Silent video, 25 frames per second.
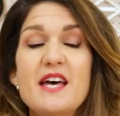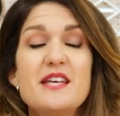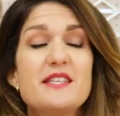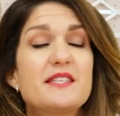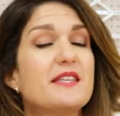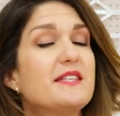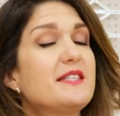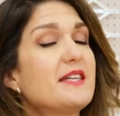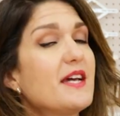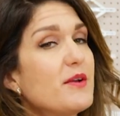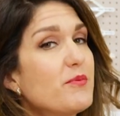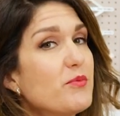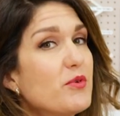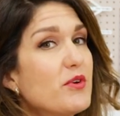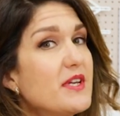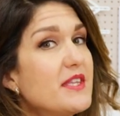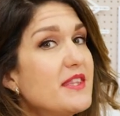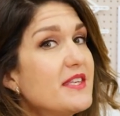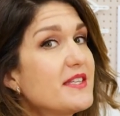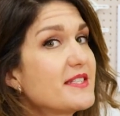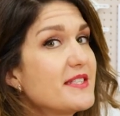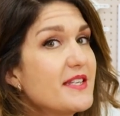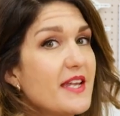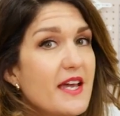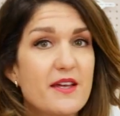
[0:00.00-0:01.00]
So don't worry,
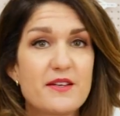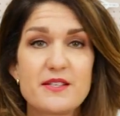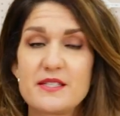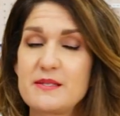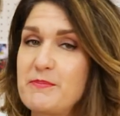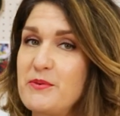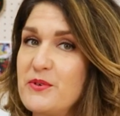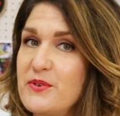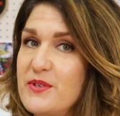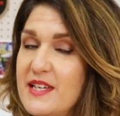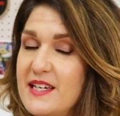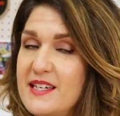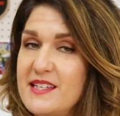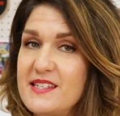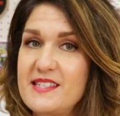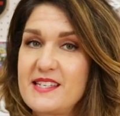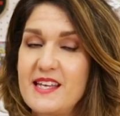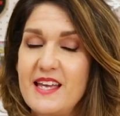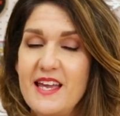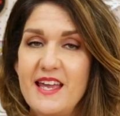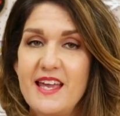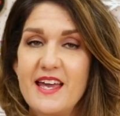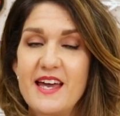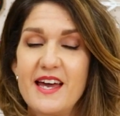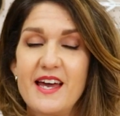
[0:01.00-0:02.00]
there's no spoilers
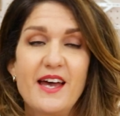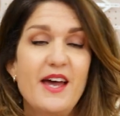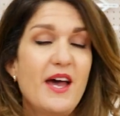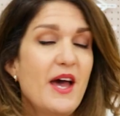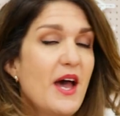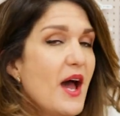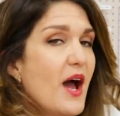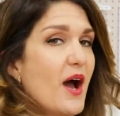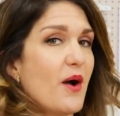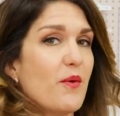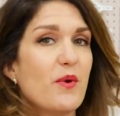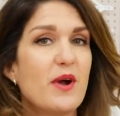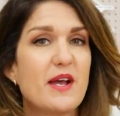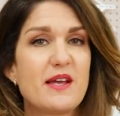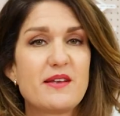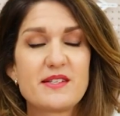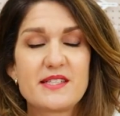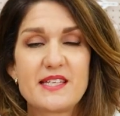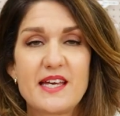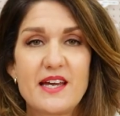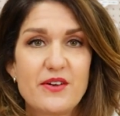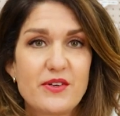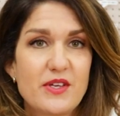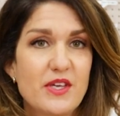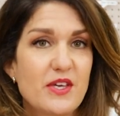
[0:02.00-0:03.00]
here. I won't
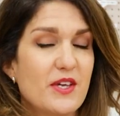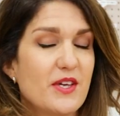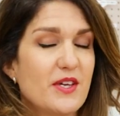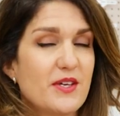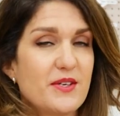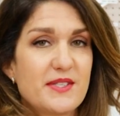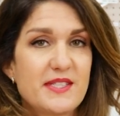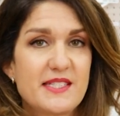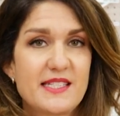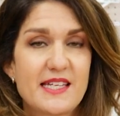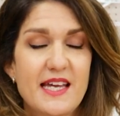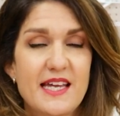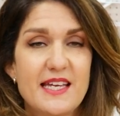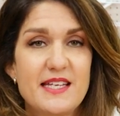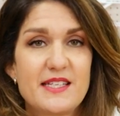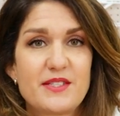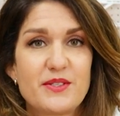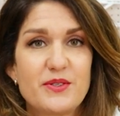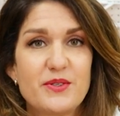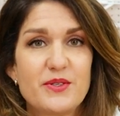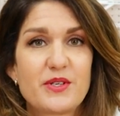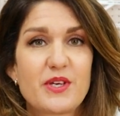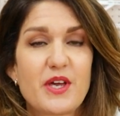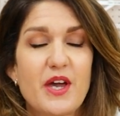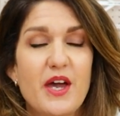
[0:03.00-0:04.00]
tell you who stays
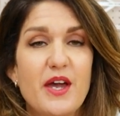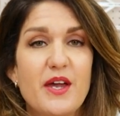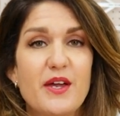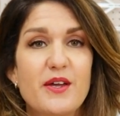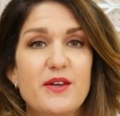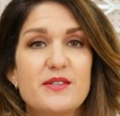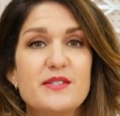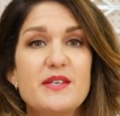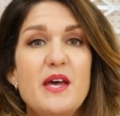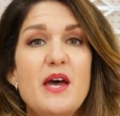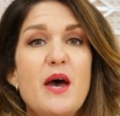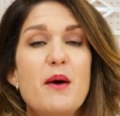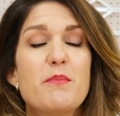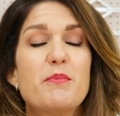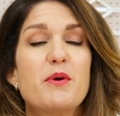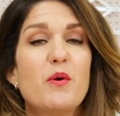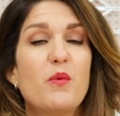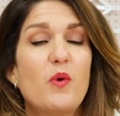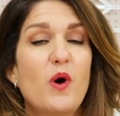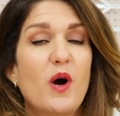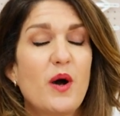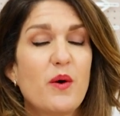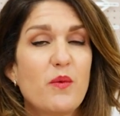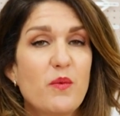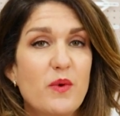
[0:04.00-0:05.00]
or goes, but
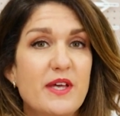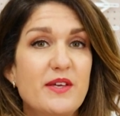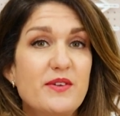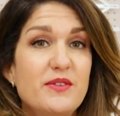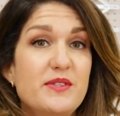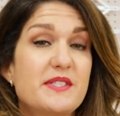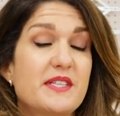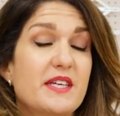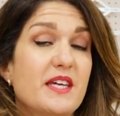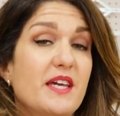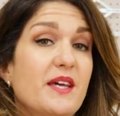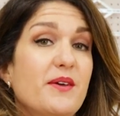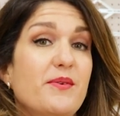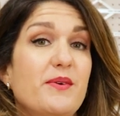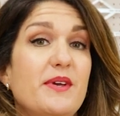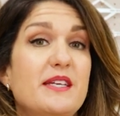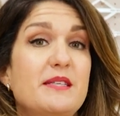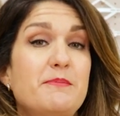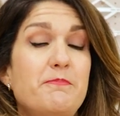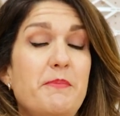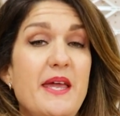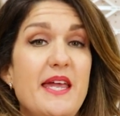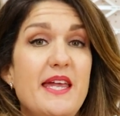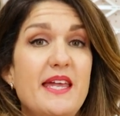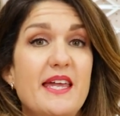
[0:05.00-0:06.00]
what I will do is
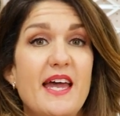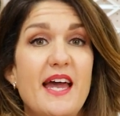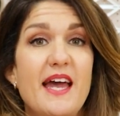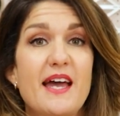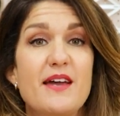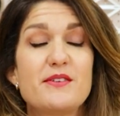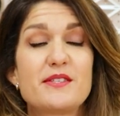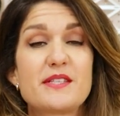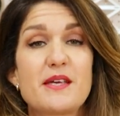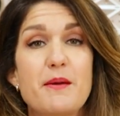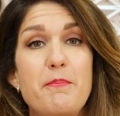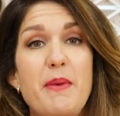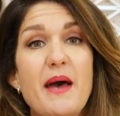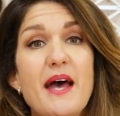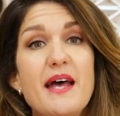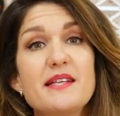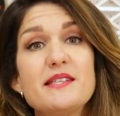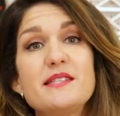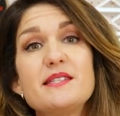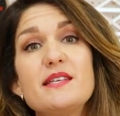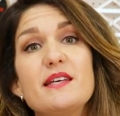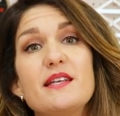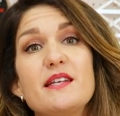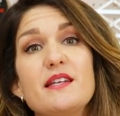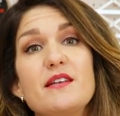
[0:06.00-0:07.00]
pick out a
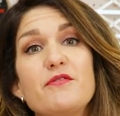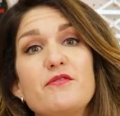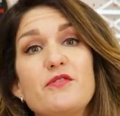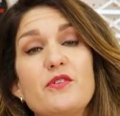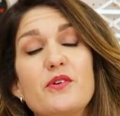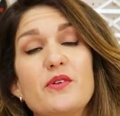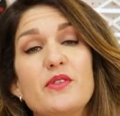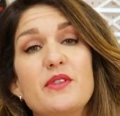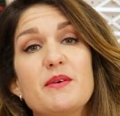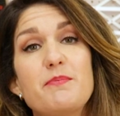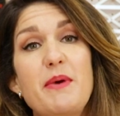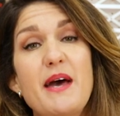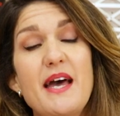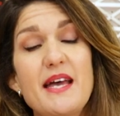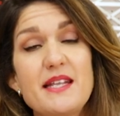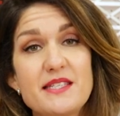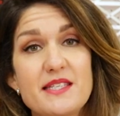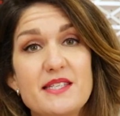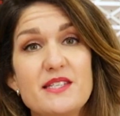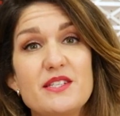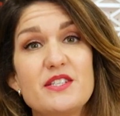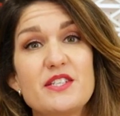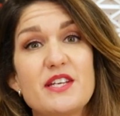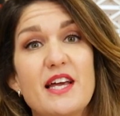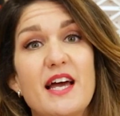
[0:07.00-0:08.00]
pattern for the
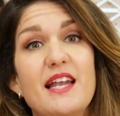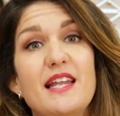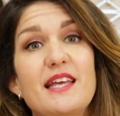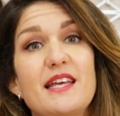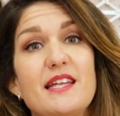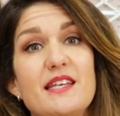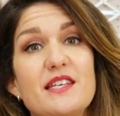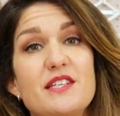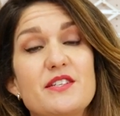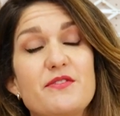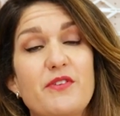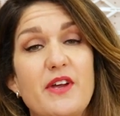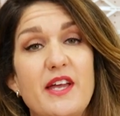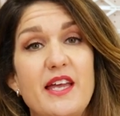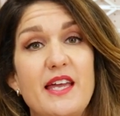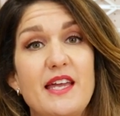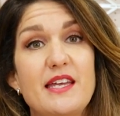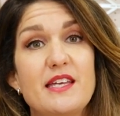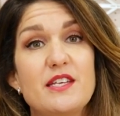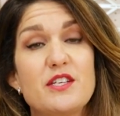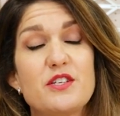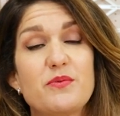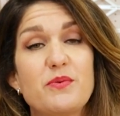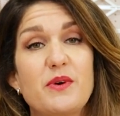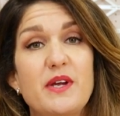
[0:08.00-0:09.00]
pattern challenge for
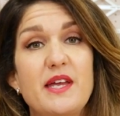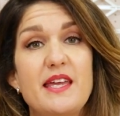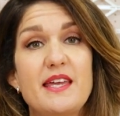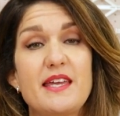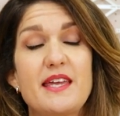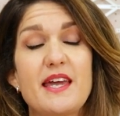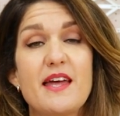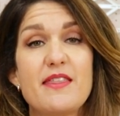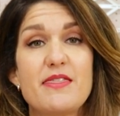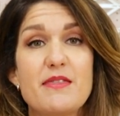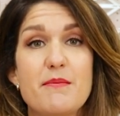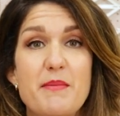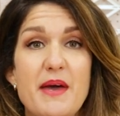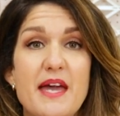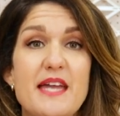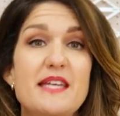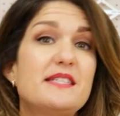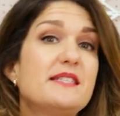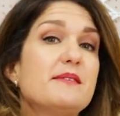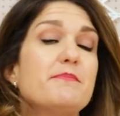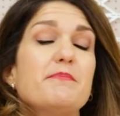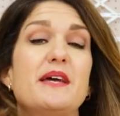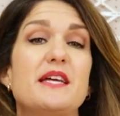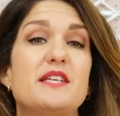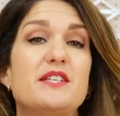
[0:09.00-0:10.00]
each week and the made
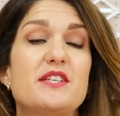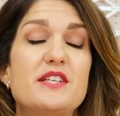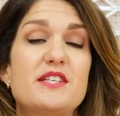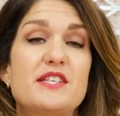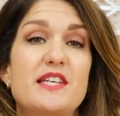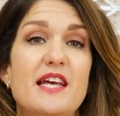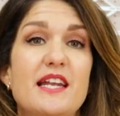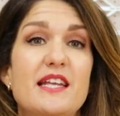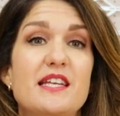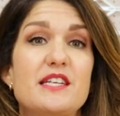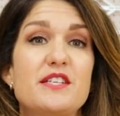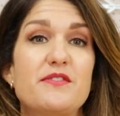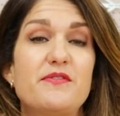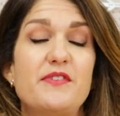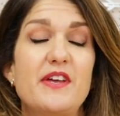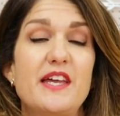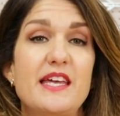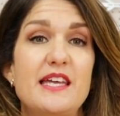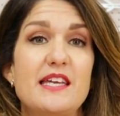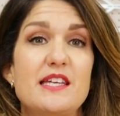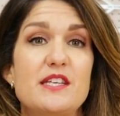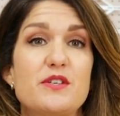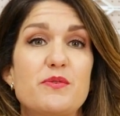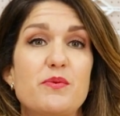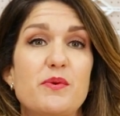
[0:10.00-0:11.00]
to measure challenge for
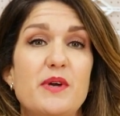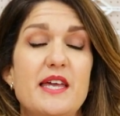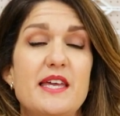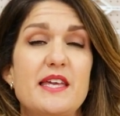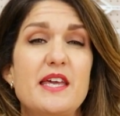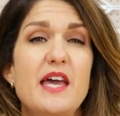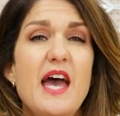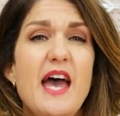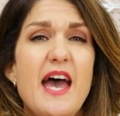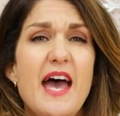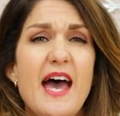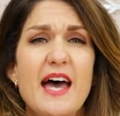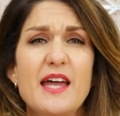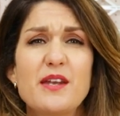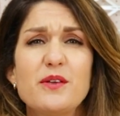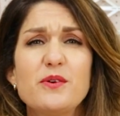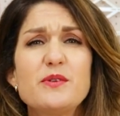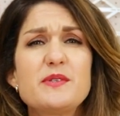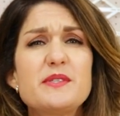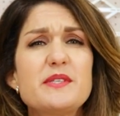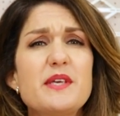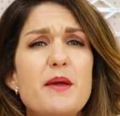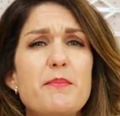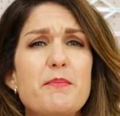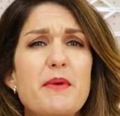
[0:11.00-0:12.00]
each week, and
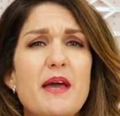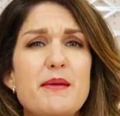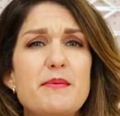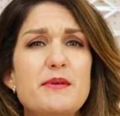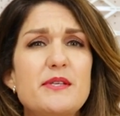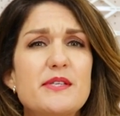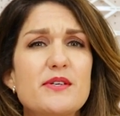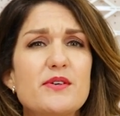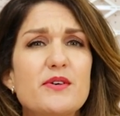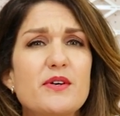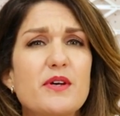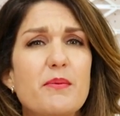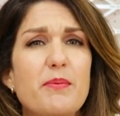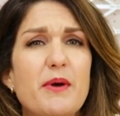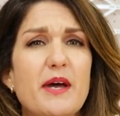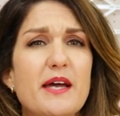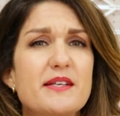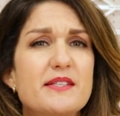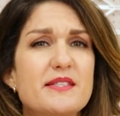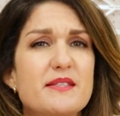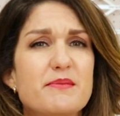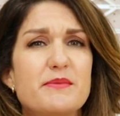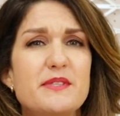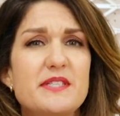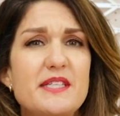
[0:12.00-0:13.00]
also maybe talk
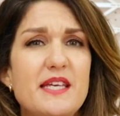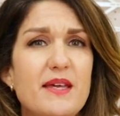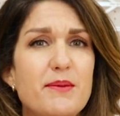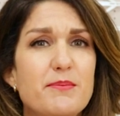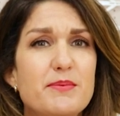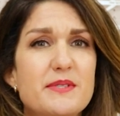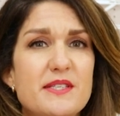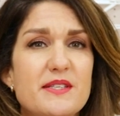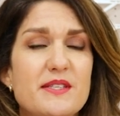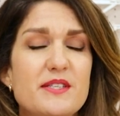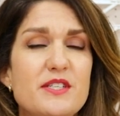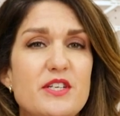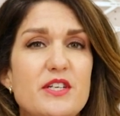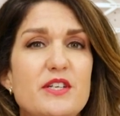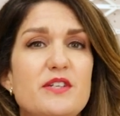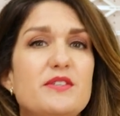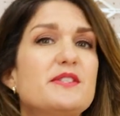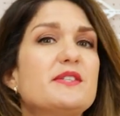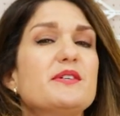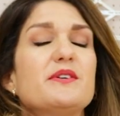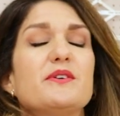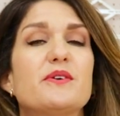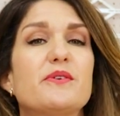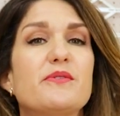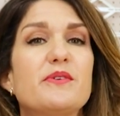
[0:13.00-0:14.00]
about some tips and
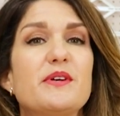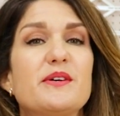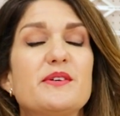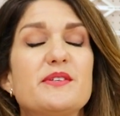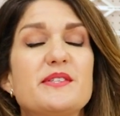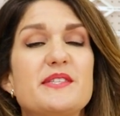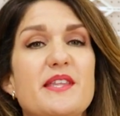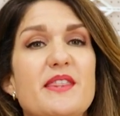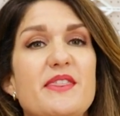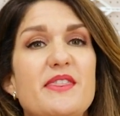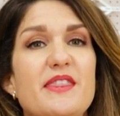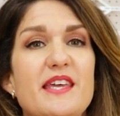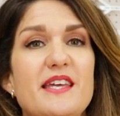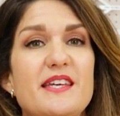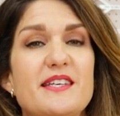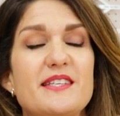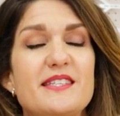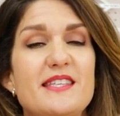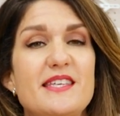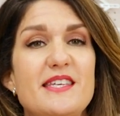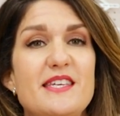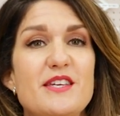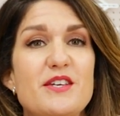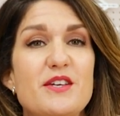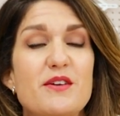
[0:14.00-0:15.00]
tutorials and things
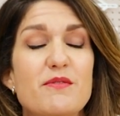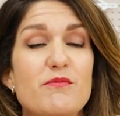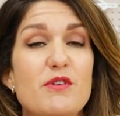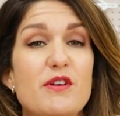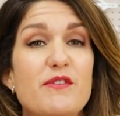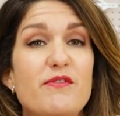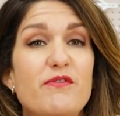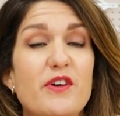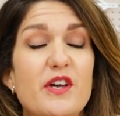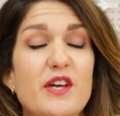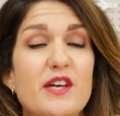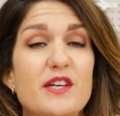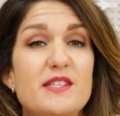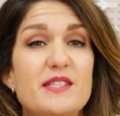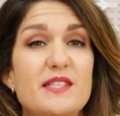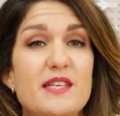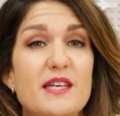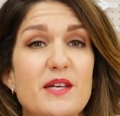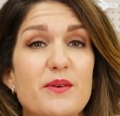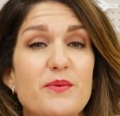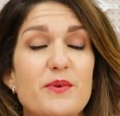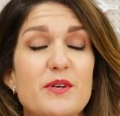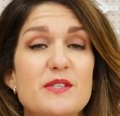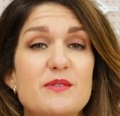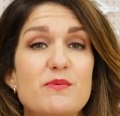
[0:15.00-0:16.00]
that you can refer
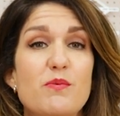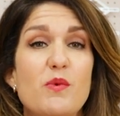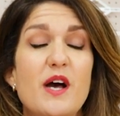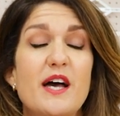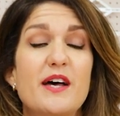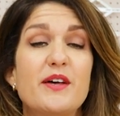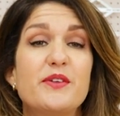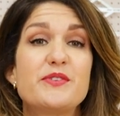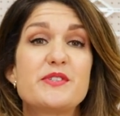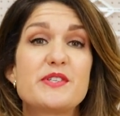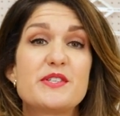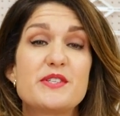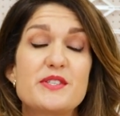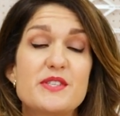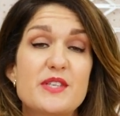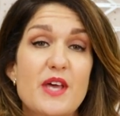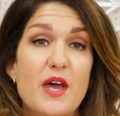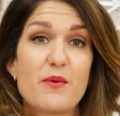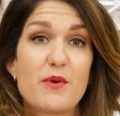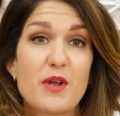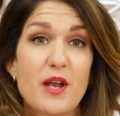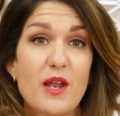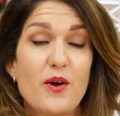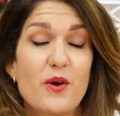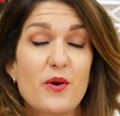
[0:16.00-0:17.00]
to as well to
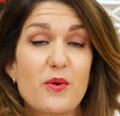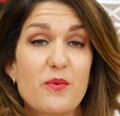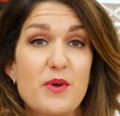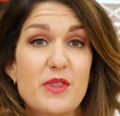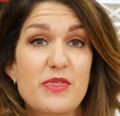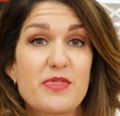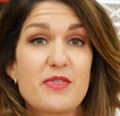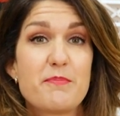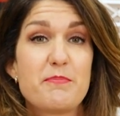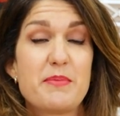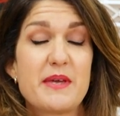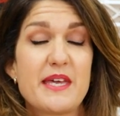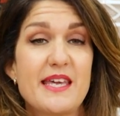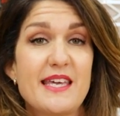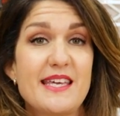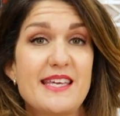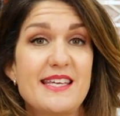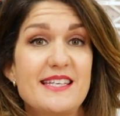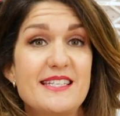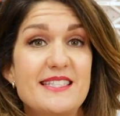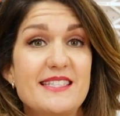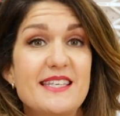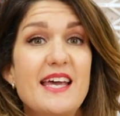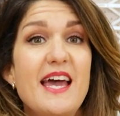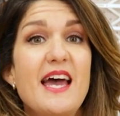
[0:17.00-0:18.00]
sew along with the
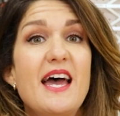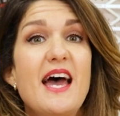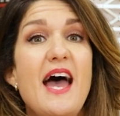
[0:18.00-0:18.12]
bees.